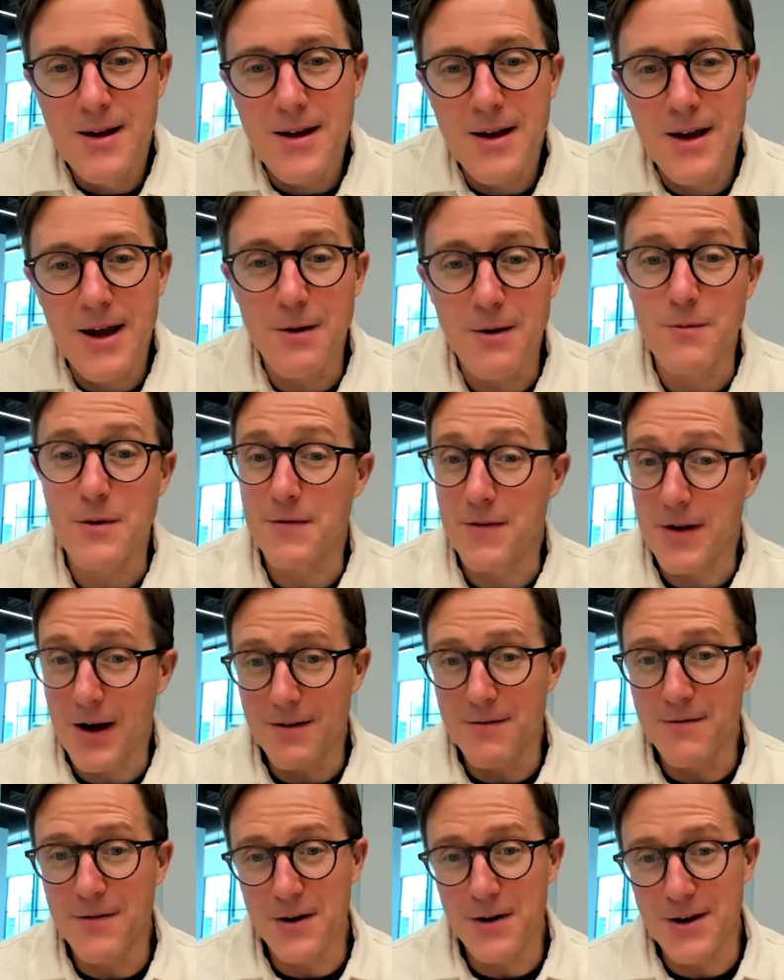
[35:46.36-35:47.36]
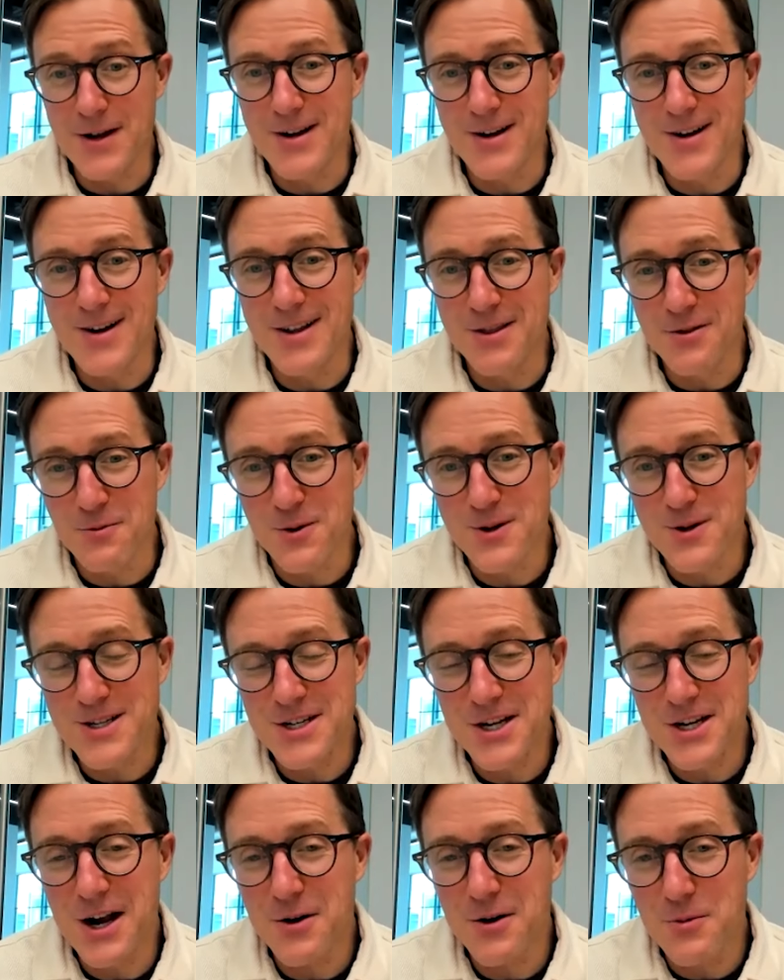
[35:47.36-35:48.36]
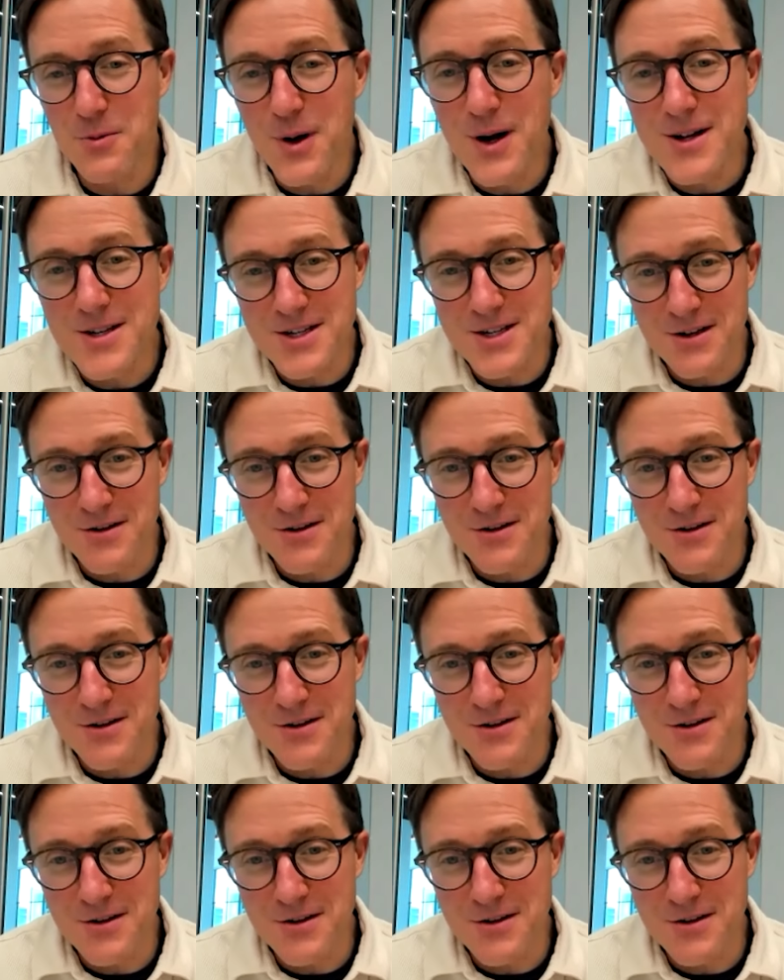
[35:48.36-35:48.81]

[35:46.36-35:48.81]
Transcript: And we've gotten very good, in the words of Jack Welch,